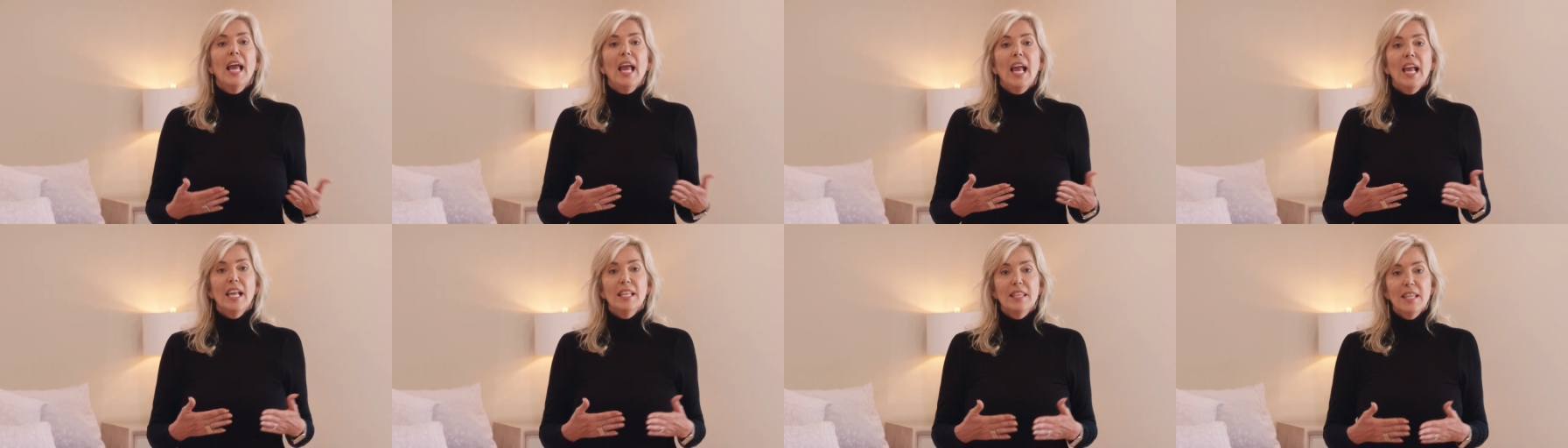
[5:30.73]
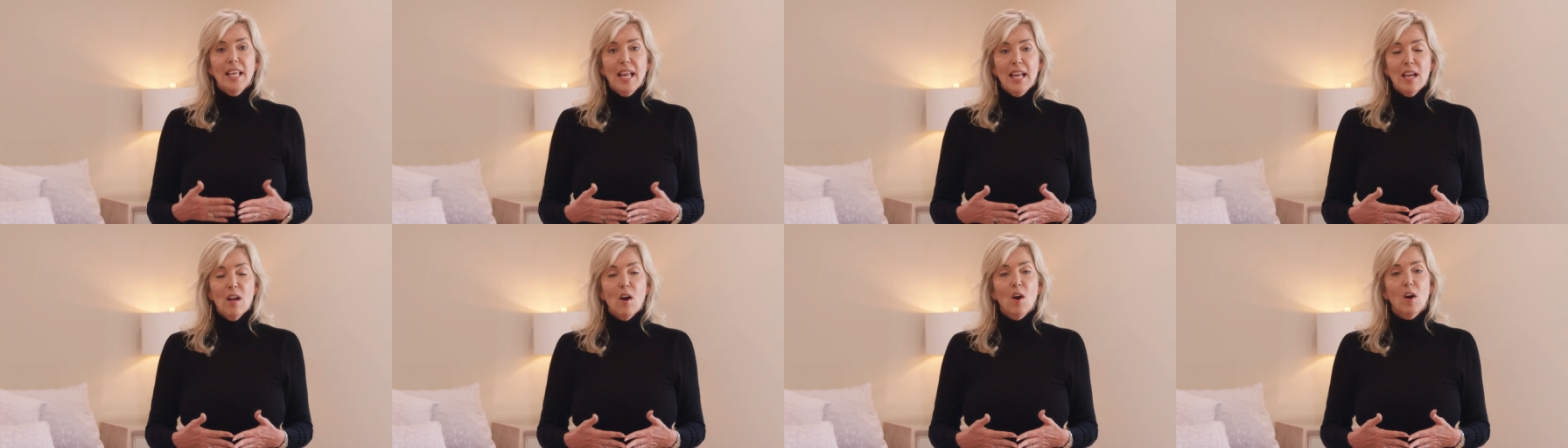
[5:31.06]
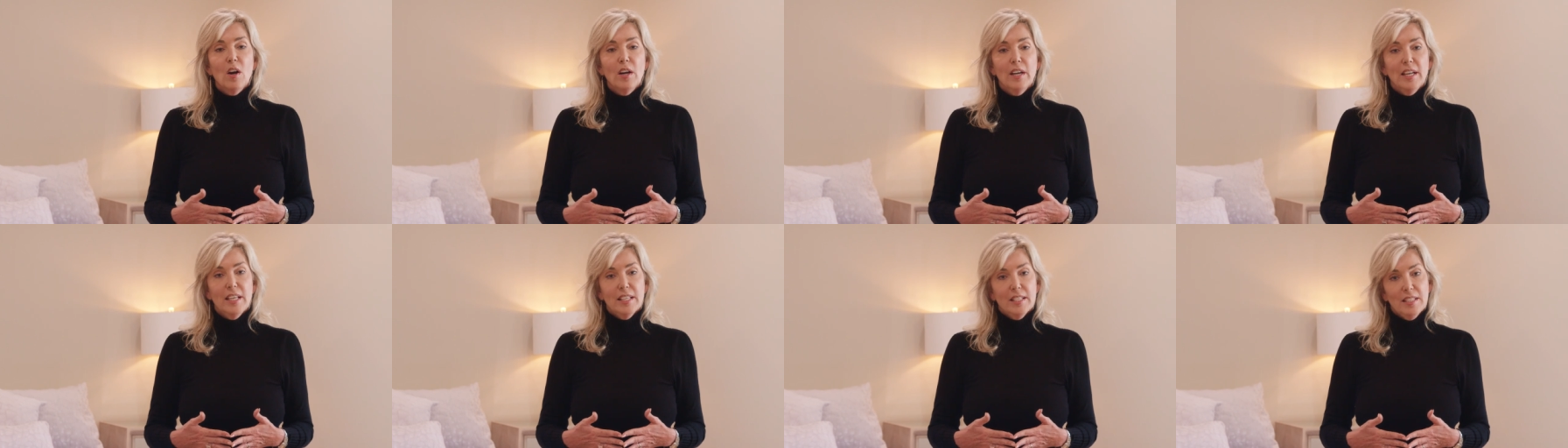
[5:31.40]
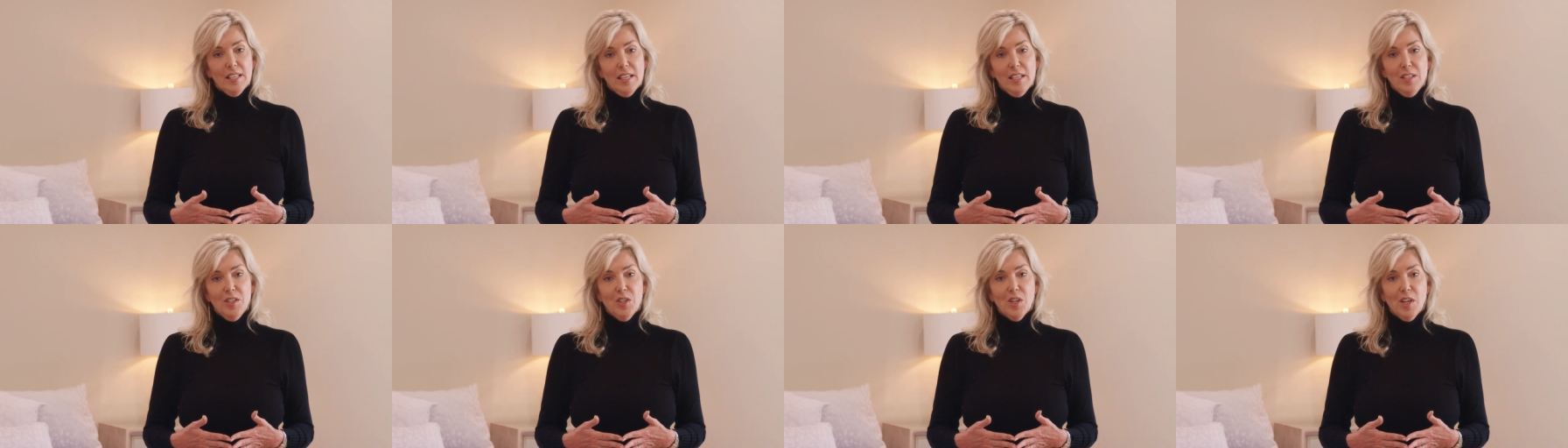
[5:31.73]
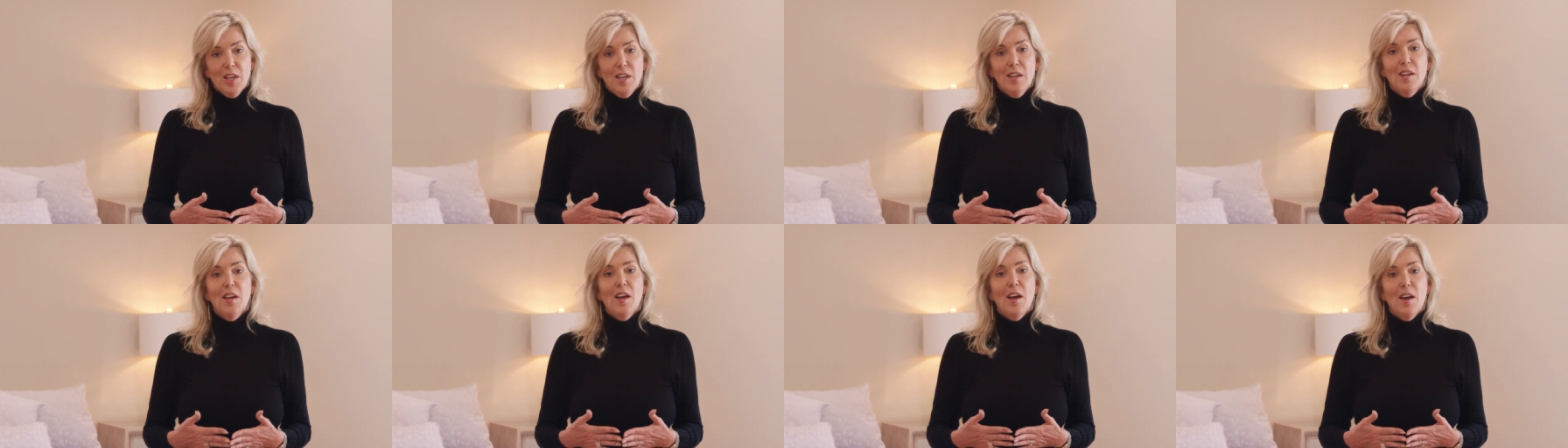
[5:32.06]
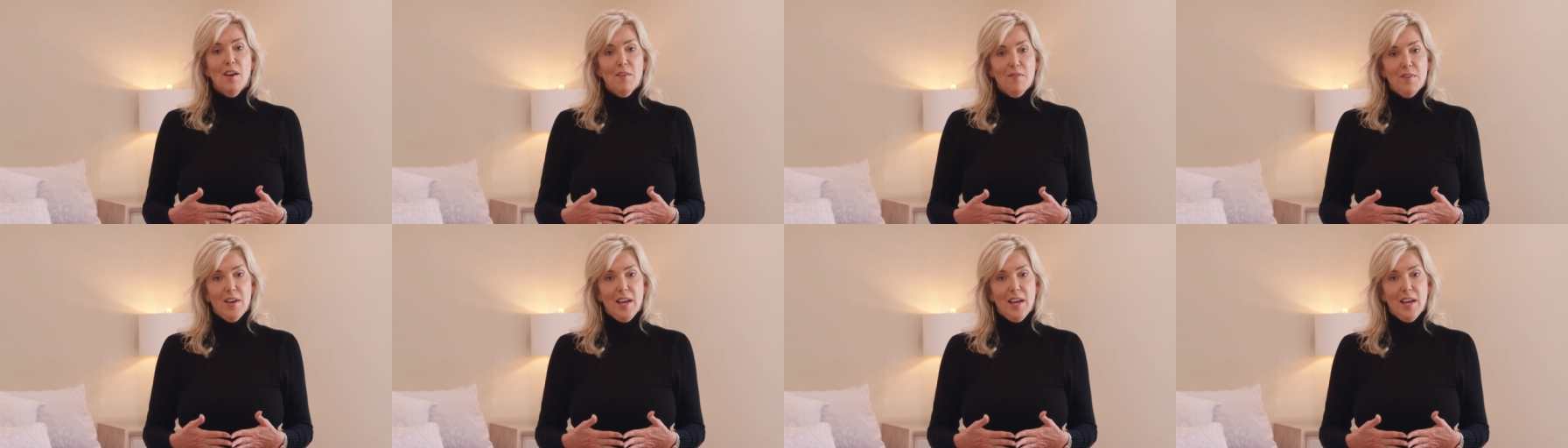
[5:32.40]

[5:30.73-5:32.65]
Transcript: and they are an extension of